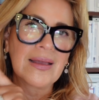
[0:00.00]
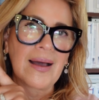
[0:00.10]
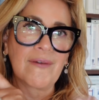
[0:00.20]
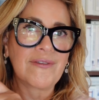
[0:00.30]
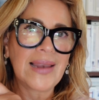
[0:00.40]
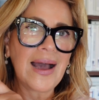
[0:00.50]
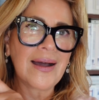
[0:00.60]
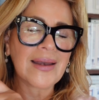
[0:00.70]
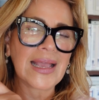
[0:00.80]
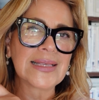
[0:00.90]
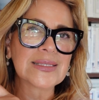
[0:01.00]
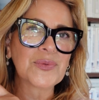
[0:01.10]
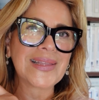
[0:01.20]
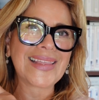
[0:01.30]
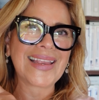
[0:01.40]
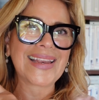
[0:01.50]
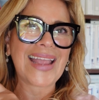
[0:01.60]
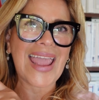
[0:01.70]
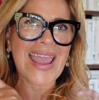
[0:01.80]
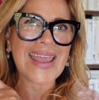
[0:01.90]
Hablar ends with an
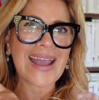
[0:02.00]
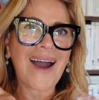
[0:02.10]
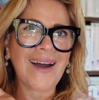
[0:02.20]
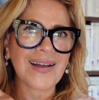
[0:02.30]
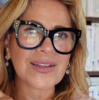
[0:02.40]
AR,